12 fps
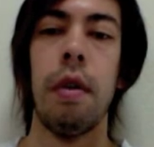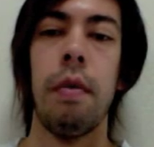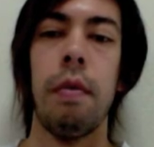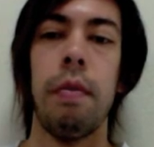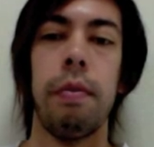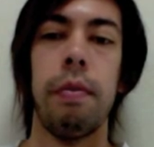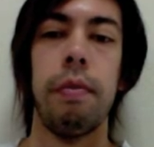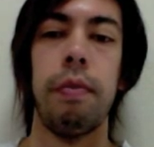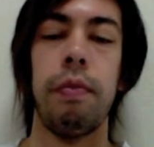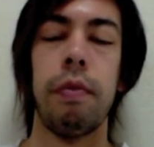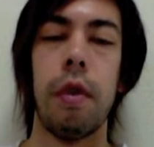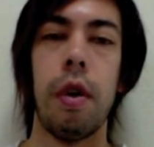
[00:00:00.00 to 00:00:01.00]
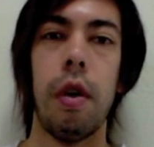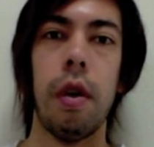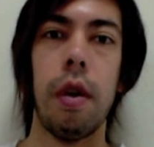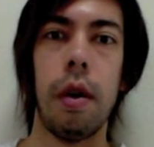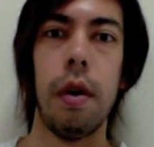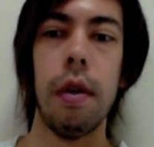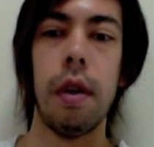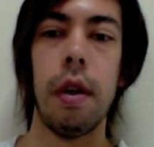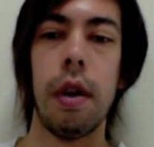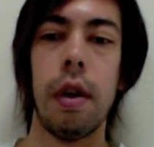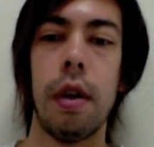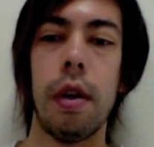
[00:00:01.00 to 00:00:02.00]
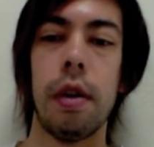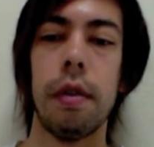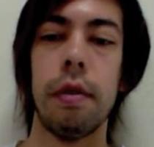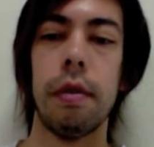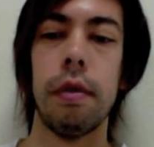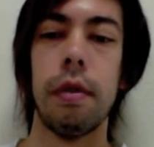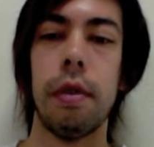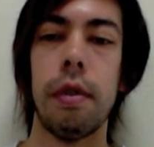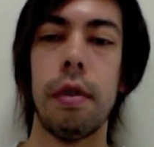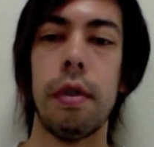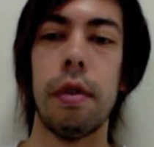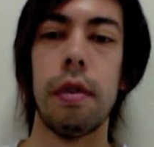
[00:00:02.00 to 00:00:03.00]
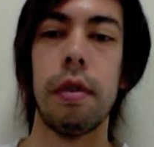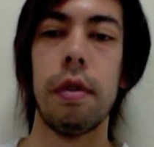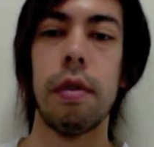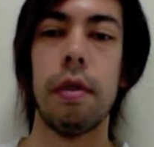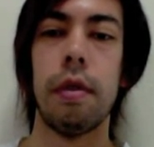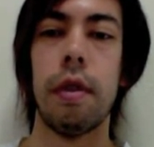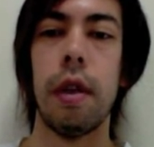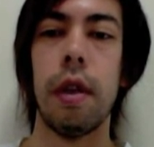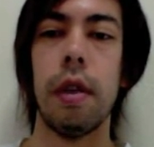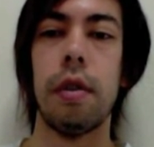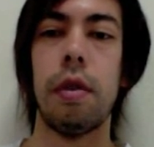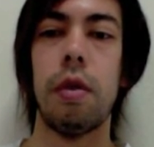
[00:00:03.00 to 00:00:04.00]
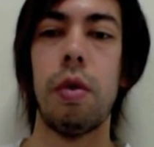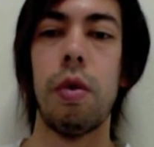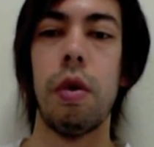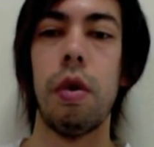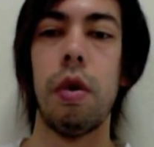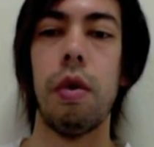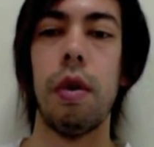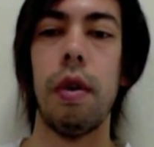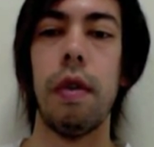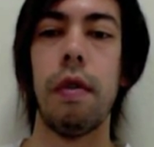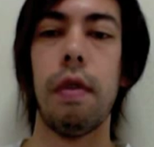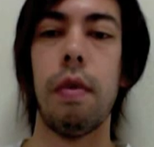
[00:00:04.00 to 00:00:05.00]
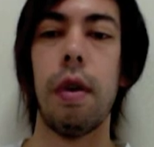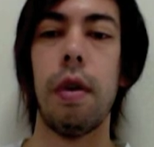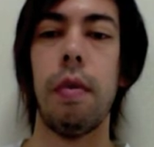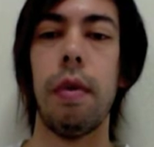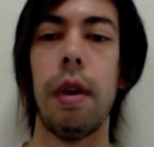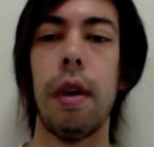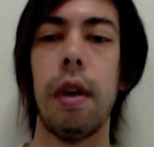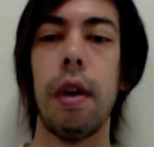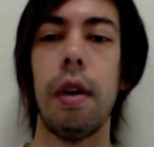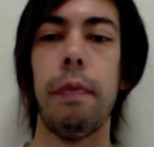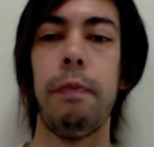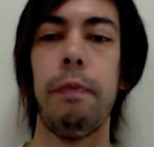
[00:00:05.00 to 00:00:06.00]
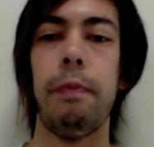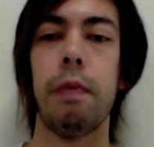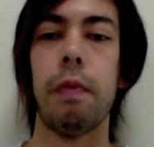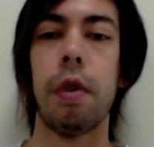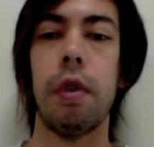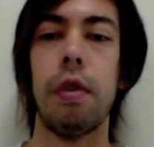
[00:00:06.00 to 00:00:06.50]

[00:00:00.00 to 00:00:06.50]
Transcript: There you go, and it stays true even when we zoom it out.